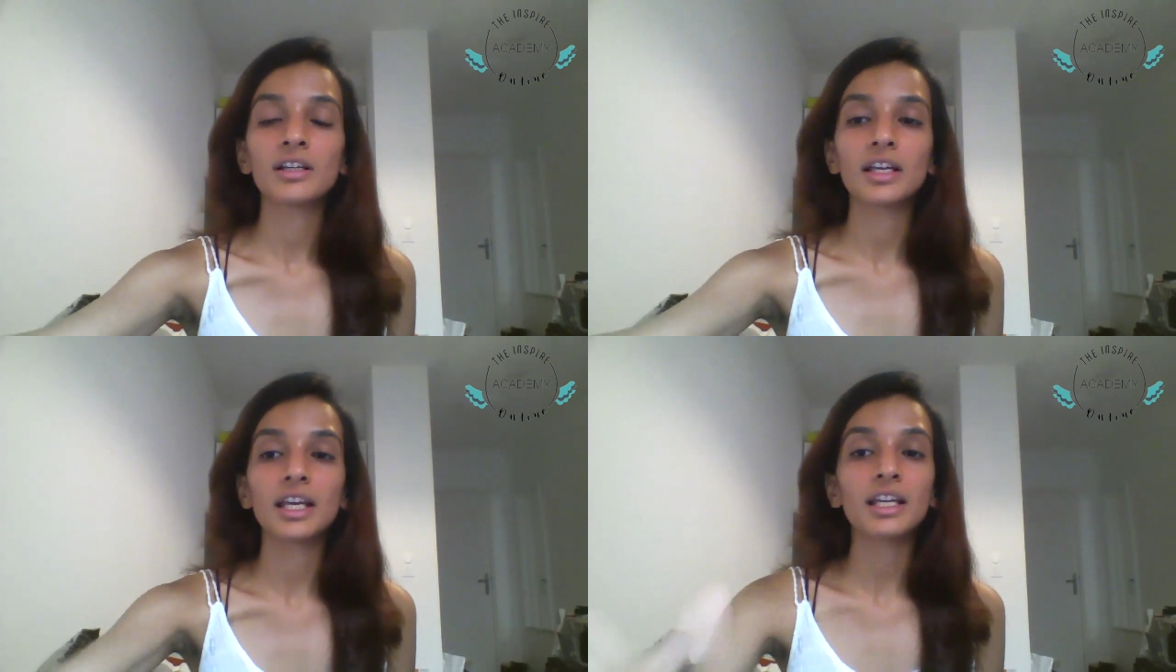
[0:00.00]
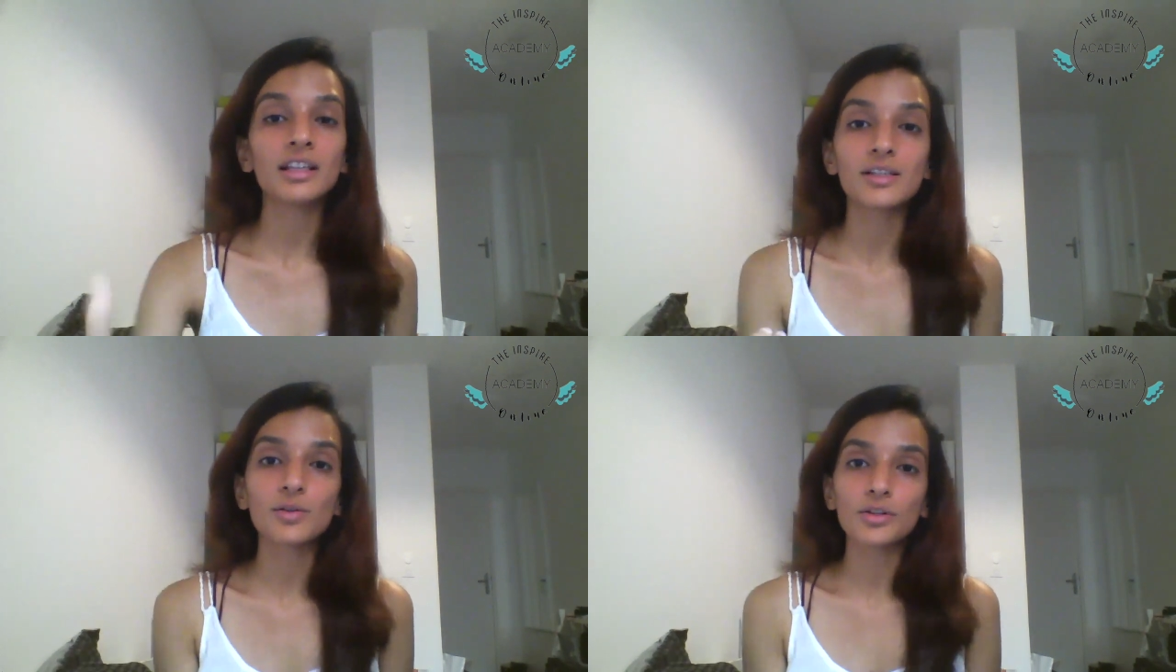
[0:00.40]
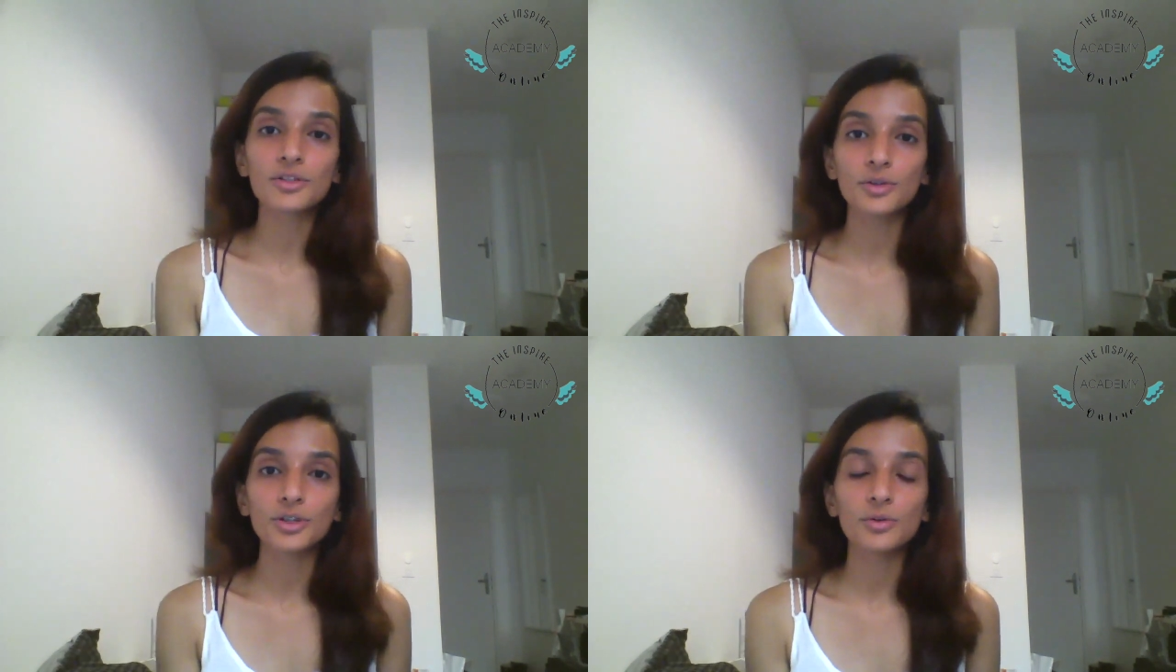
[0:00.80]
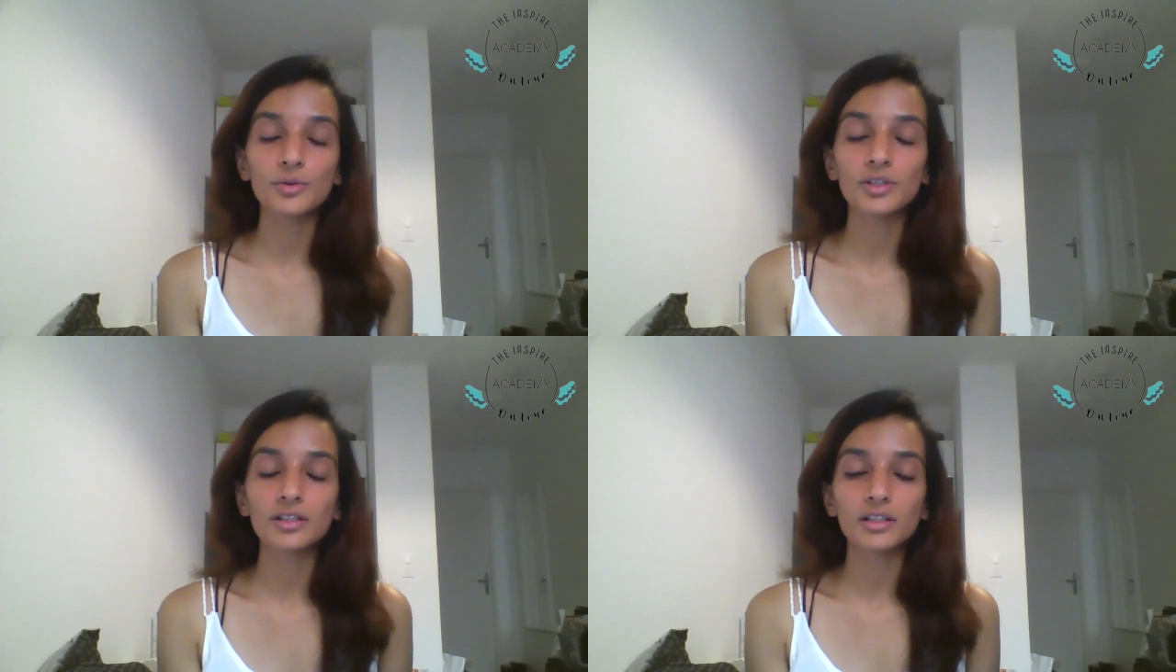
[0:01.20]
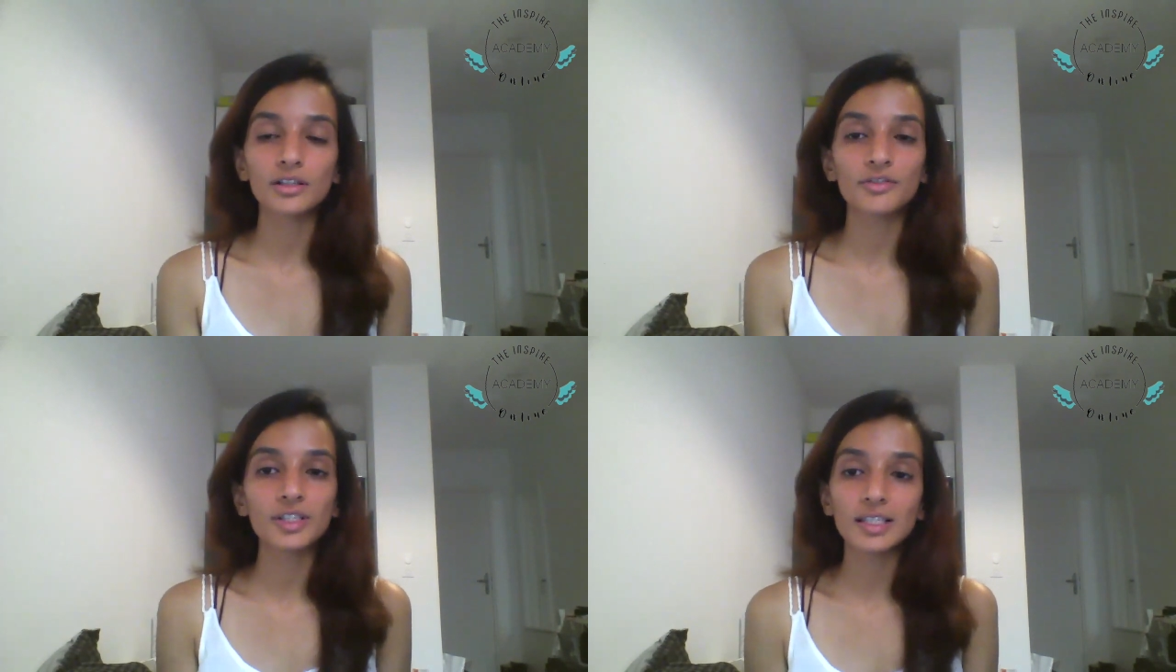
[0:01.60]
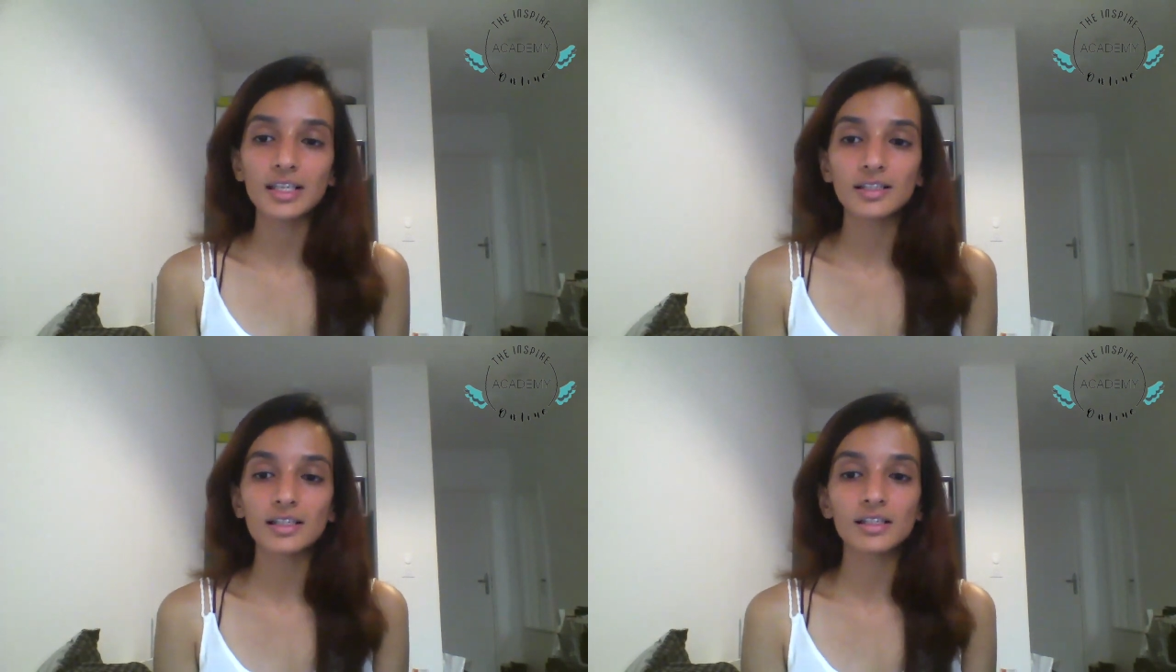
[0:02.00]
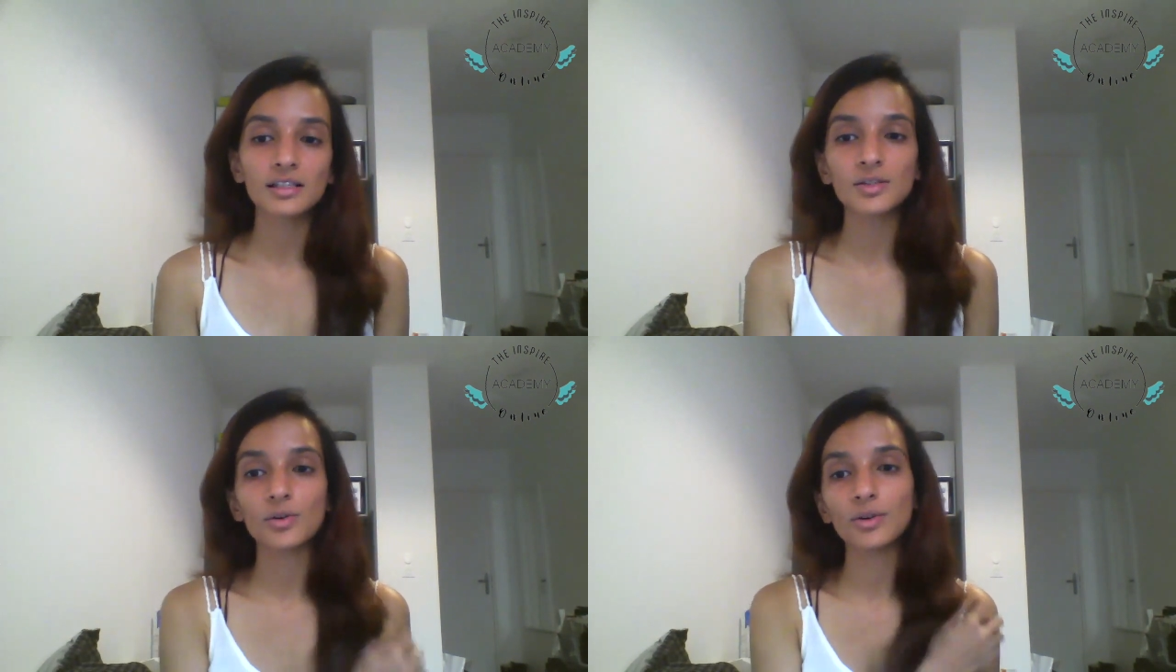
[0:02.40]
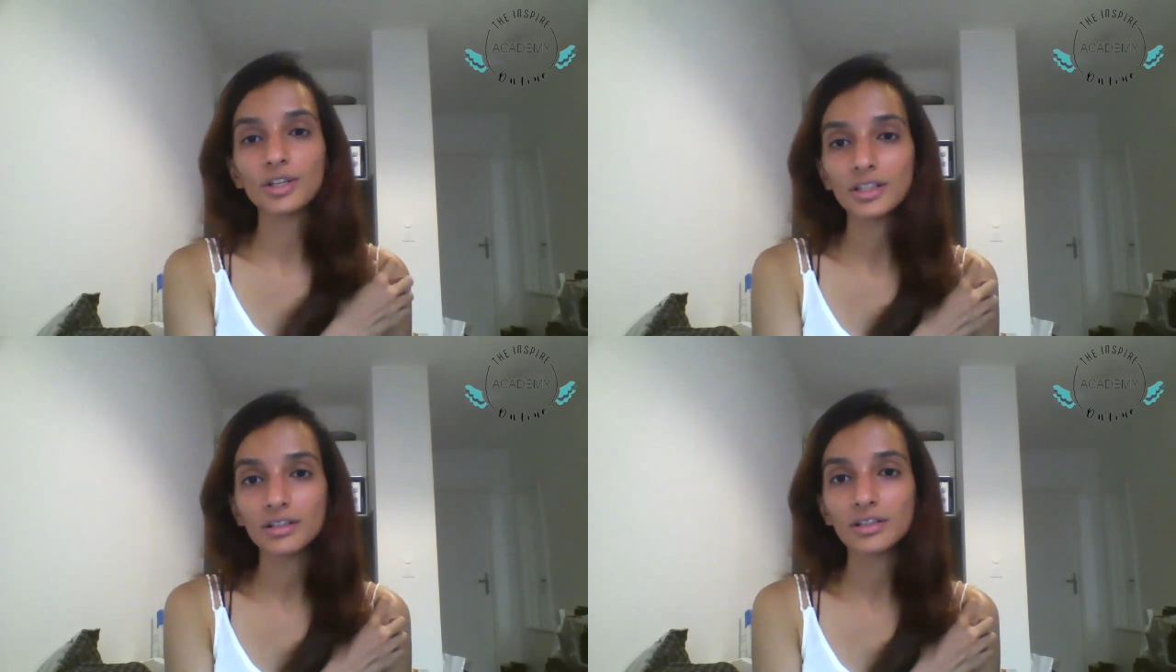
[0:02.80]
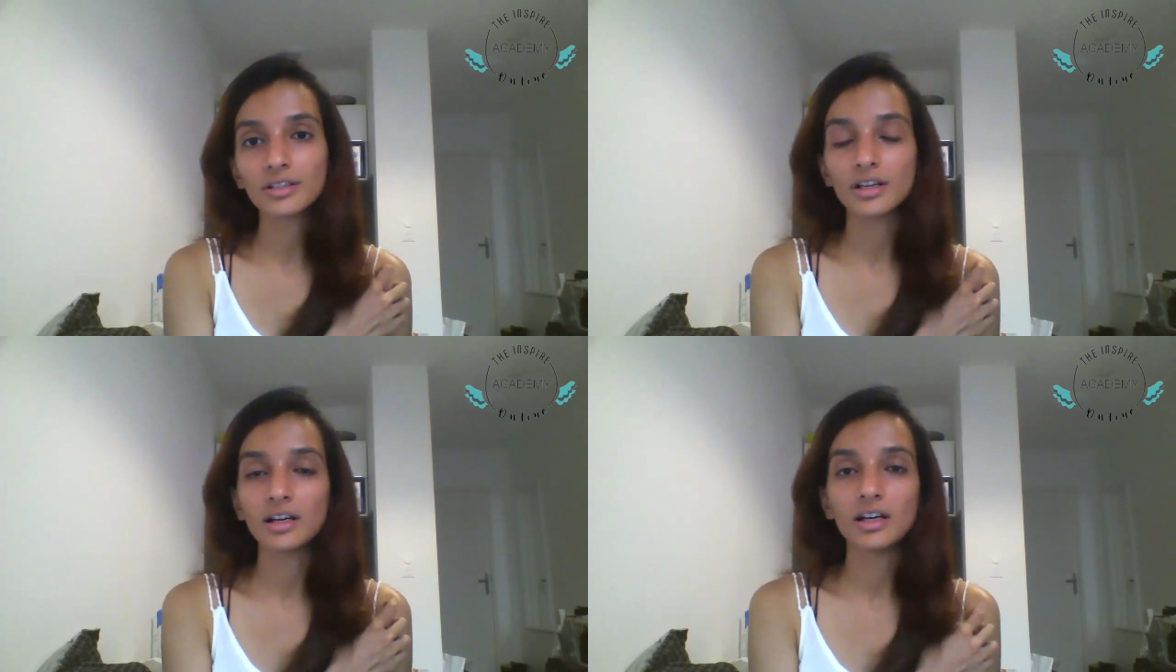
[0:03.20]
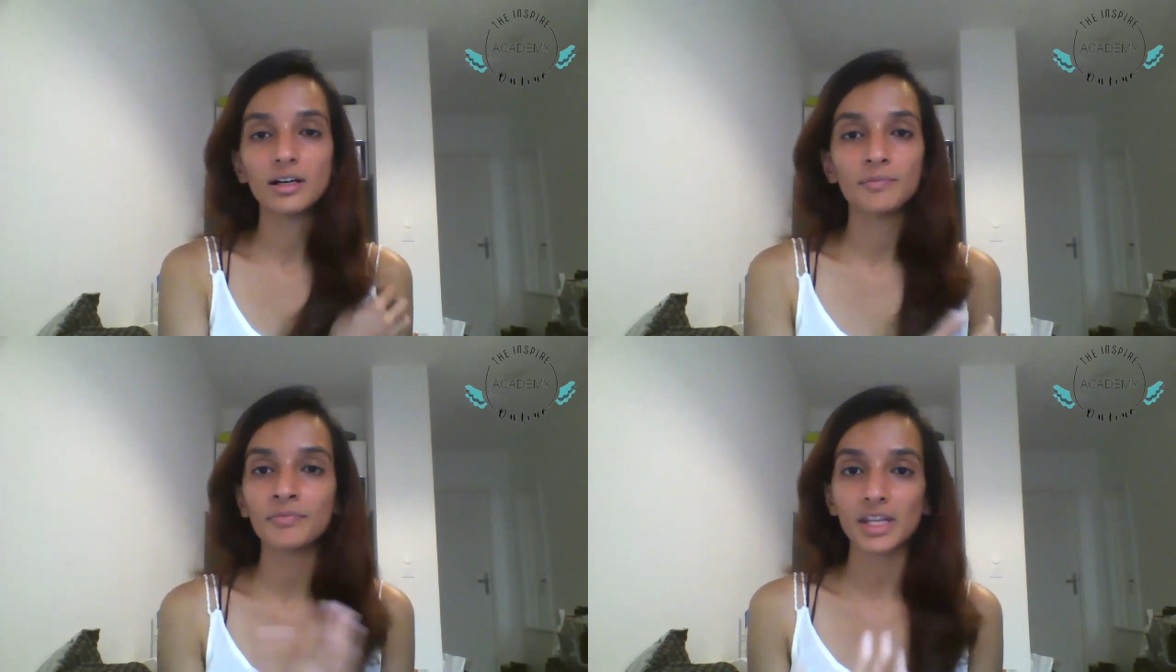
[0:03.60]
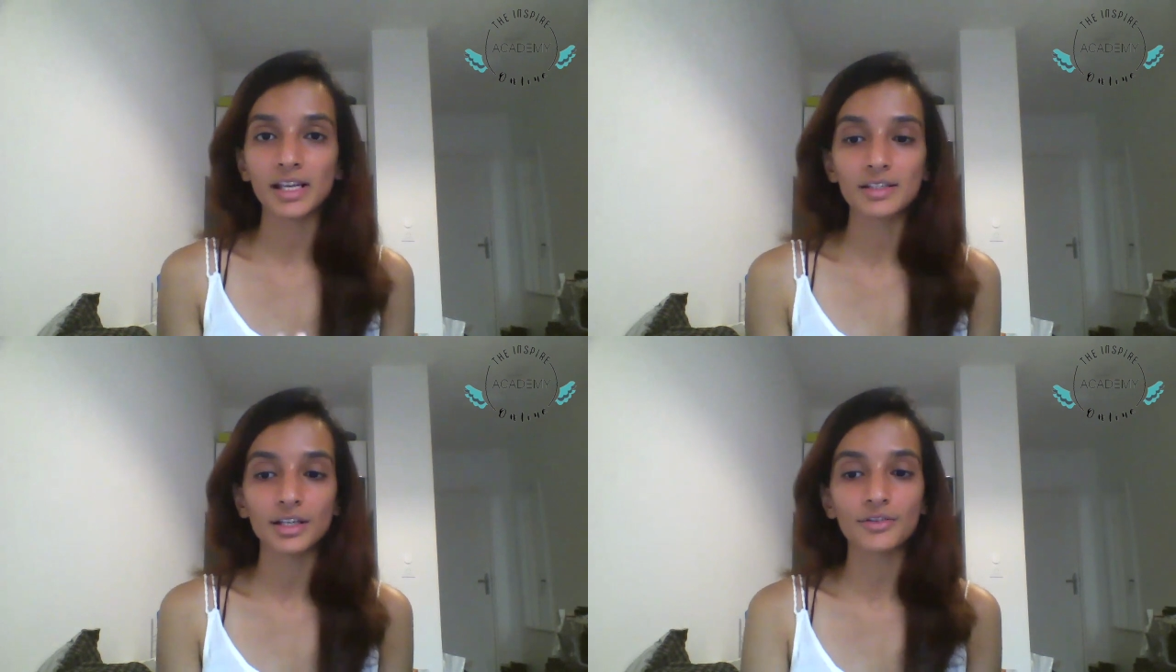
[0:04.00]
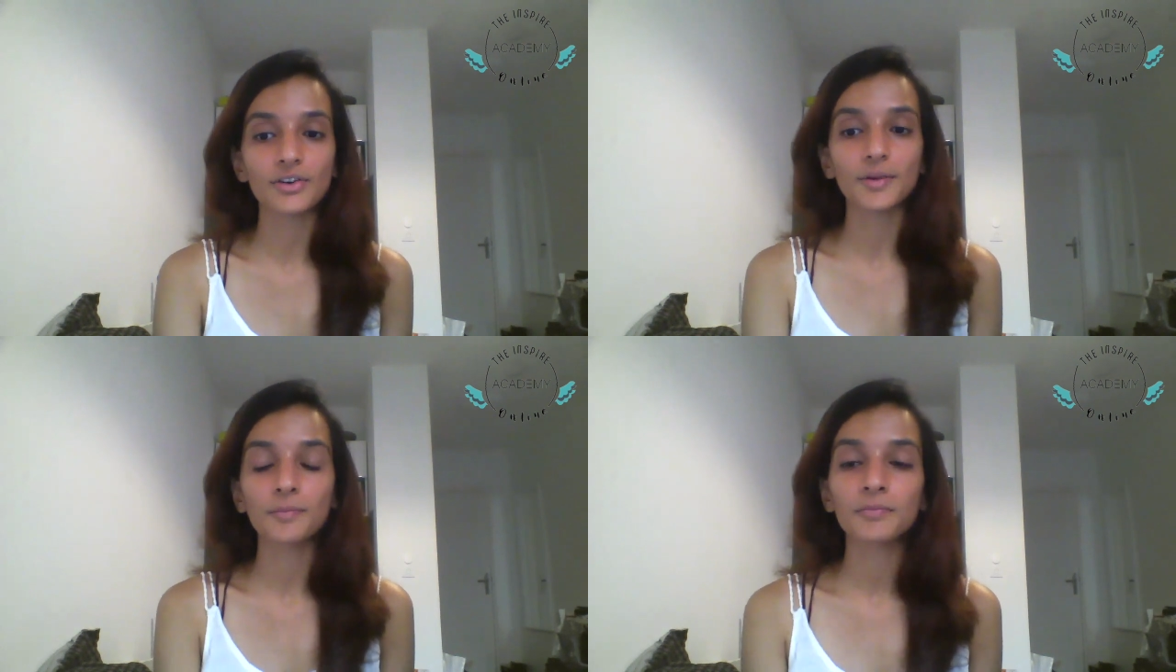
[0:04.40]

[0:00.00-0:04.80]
In is also used for seasons or year, etc.